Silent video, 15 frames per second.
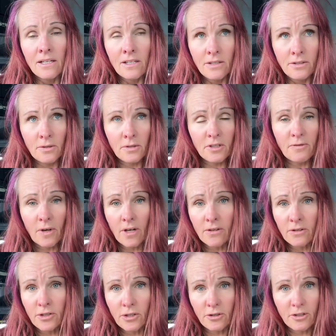So his
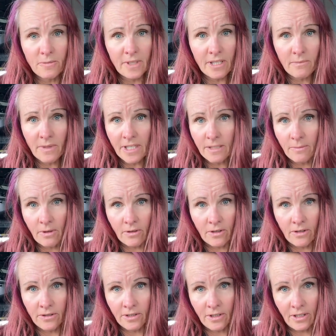father shows me the baseball
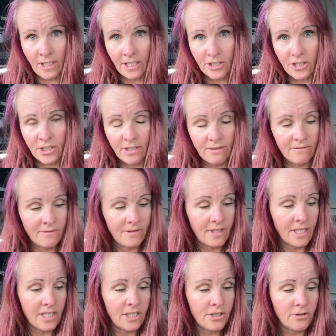card collection.
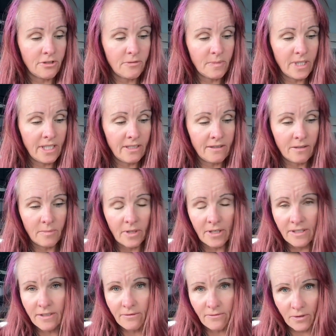Then he shows me the
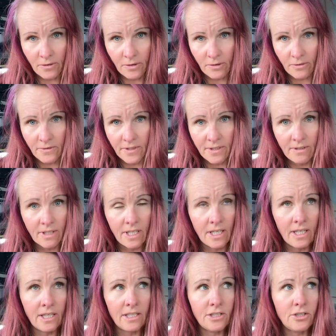box of photos.
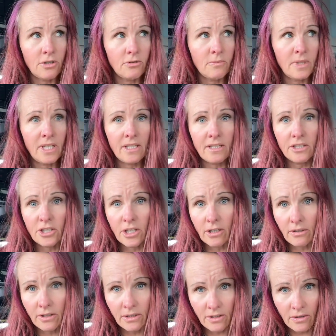He showed me the
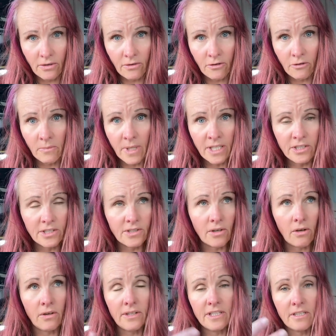childhood home, and just
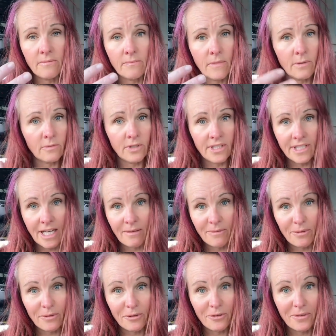all these memories came
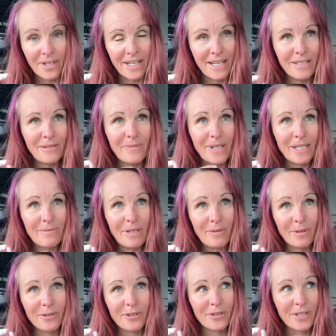through. And it's making me
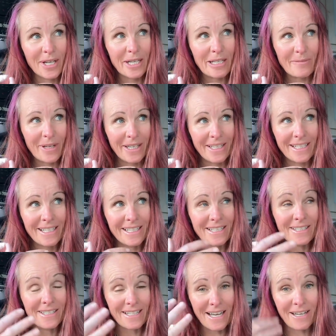emotional talking about it
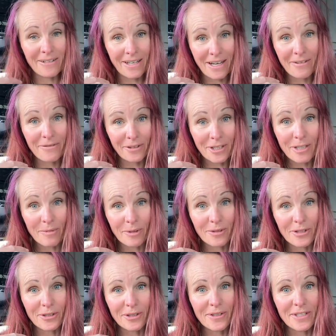because I got very
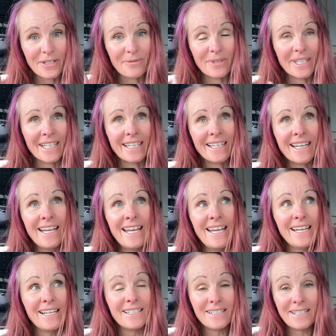emotional in this reading
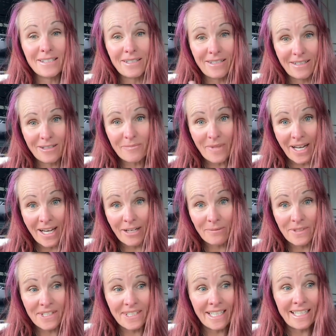because the man
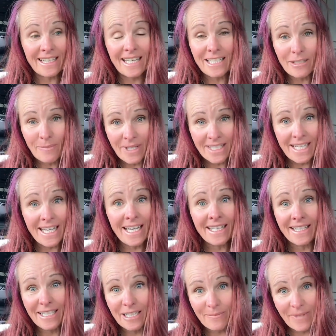was like, that's my
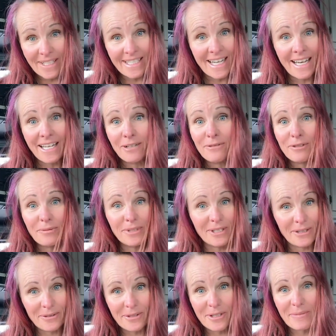dad. I was really
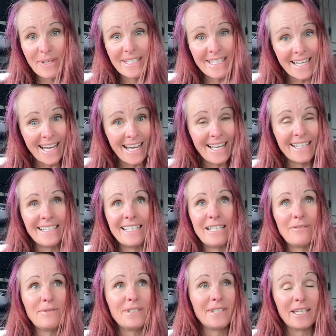close to my dad. And
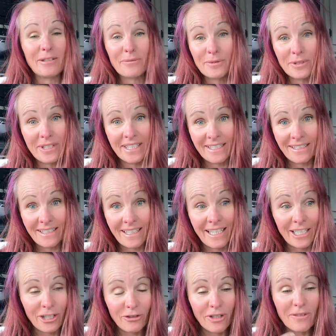he was like really,
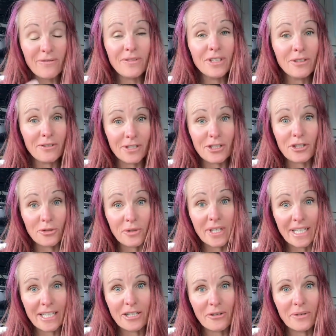like you could feel the joy
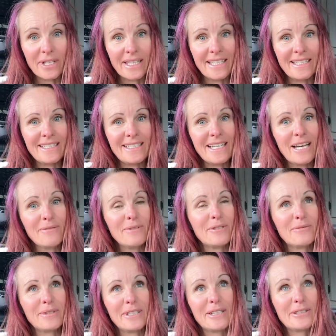in knowing that his dad was
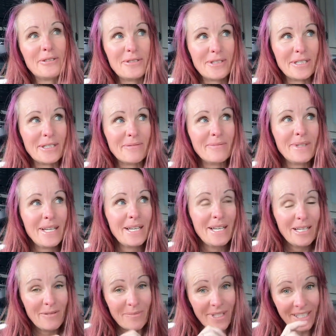really close to him.
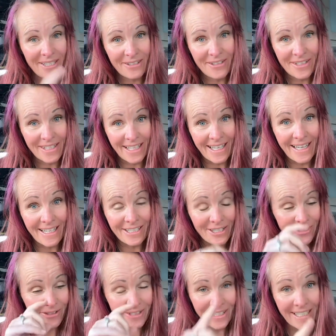But here's the catch.
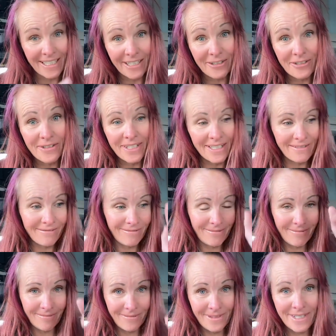Here's the kicker that
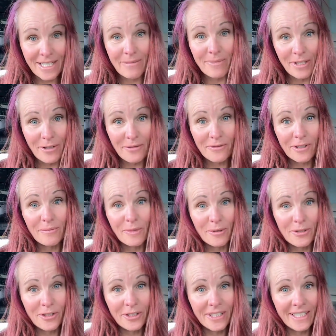sent me over
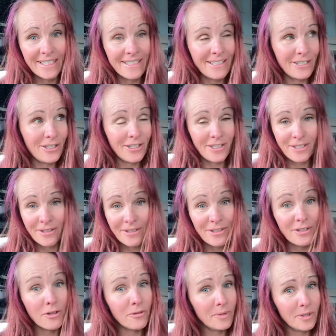emotionally because it's just
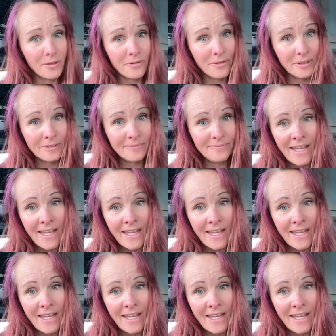so beautiful.